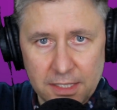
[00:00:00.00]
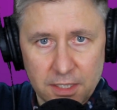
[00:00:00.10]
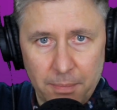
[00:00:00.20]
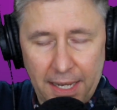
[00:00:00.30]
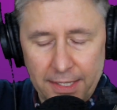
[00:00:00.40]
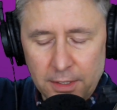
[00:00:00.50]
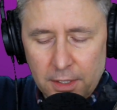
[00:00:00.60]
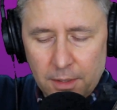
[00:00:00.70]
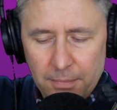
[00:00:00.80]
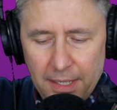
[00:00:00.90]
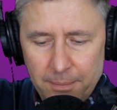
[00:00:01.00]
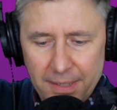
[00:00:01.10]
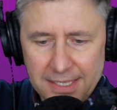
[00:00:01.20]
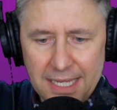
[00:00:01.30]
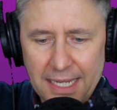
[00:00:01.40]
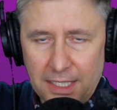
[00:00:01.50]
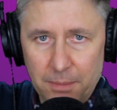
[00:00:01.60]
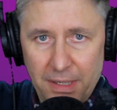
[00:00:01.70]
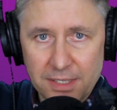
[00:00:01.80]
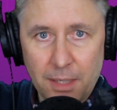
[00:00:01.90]
into my my my
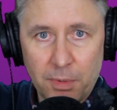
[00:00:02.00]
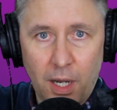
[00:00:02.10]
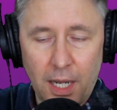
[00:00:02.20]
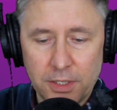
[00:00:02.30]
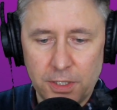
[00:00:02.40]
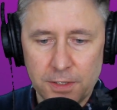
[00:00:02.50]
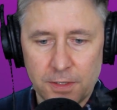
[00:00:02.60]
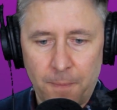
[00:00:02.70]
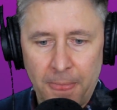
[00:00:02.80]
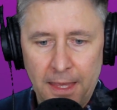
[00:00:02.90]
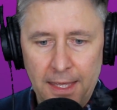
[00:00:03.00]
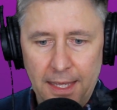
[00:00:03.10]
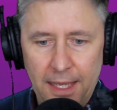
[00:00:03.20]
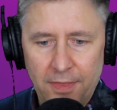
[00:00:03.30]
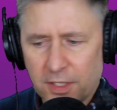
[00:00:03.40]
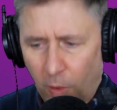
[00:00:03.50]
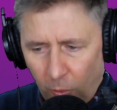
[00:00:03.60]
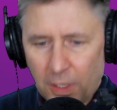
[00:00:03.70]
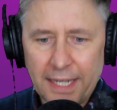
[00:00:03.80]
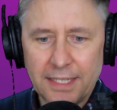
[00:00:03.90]
psyche, my subconscious, and this
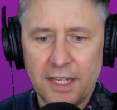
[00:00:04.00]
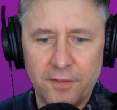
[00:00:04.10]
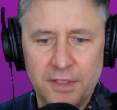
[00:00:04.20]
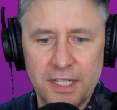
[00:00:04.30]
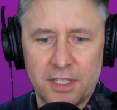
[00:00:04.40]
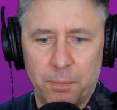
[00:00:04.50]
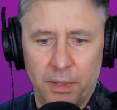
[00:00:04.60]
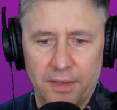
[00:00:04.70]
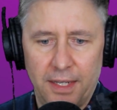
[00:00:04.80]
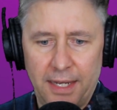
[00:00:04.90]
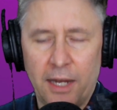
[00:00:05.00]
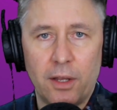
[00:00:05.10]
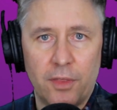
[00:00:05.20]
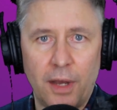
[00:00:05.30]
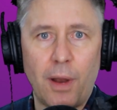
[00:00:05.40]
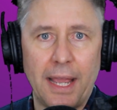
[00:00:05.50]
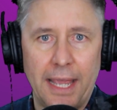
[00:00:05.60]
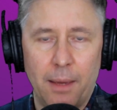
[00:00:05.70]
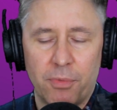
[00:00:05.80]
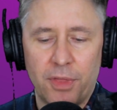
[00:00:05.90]
whole idea of discipline. That there, there I
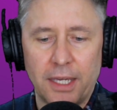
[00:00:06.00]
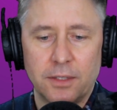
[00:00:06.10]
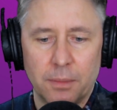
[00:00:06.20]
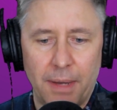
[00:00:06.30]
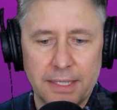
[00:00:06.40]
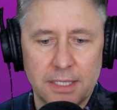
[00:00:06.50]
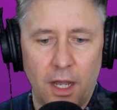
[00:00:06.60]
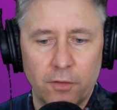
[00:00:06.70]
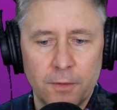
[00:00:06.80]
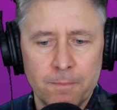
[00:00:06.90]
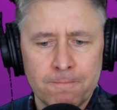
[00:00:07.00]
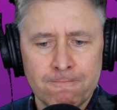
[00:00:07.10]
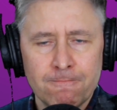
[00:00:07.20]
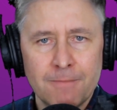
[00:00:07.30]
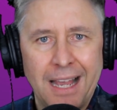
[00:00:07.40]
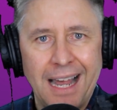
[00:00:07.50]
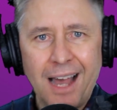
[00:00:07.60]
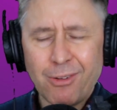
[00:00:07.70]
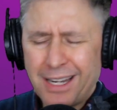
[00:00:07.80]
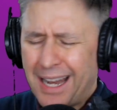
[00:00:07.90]
am thinking to myself,
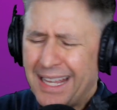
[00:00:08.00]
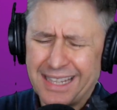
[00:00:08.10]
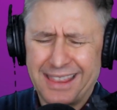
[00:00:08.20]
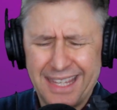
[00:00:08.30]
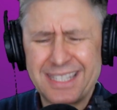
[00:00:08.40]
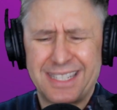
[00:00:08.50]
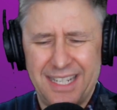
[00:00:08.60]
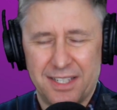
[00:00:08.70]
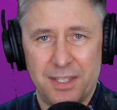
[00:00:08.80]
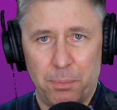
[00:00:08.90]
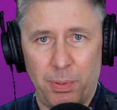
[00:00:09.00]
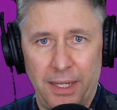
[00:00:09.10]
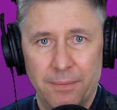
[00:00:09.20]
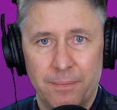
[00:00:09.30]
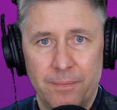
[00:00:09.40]
how did I get this discipline?